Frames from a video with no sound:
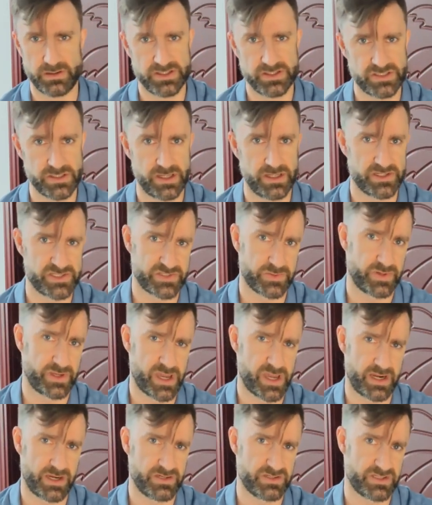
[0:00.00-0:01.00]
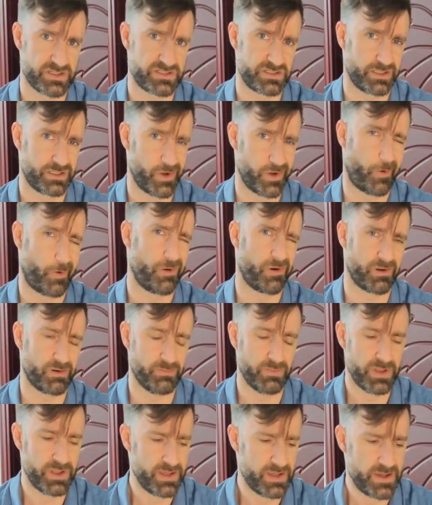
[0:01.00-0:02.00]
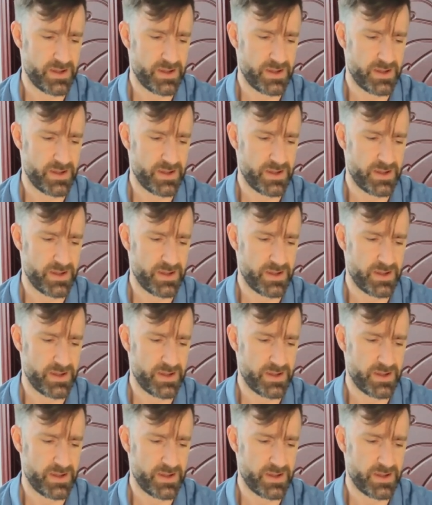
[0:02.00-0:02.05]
in China, so I kind of just ignored them.